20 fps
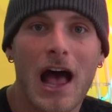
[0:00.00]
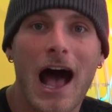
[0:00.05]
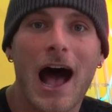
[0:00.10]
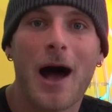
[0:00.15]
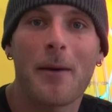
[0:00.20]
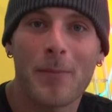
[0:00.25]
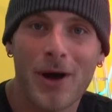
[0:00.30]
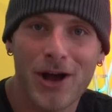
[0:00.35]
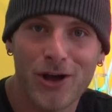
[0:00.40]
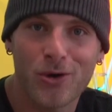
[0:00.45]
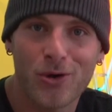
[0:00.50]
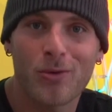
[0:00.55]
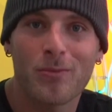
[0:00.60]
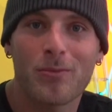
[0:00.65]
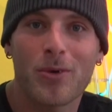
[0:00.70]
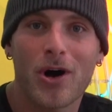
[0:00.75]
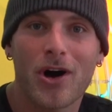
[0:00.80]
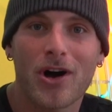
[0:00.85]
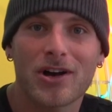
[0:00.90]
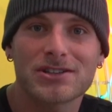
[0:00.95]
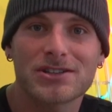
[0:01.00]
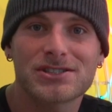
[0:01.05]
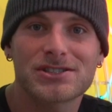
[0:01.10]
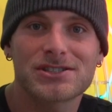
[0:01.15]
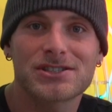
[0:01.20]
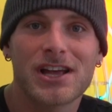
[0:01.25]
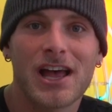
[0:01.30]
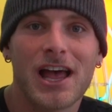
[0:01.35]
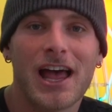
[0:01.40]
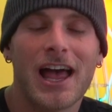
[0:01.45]
I'm my own
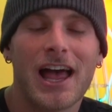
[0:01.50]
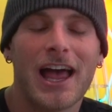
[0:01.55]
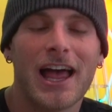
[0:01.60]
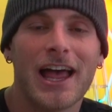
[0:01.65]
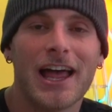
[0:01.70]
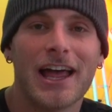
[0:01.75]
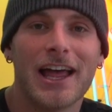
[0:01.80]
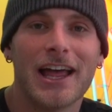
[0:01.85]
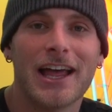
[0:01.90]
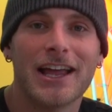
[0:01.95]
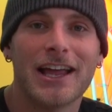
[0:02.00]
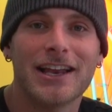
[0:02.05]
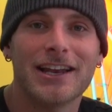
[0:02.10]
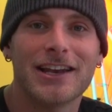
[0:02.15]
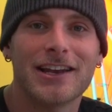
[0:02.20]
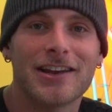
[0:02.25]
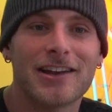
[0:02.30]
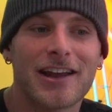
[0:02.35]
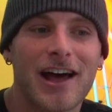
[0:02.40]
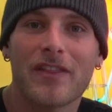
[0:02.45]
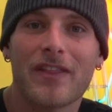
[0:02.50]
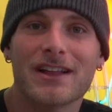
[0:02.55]
boss, and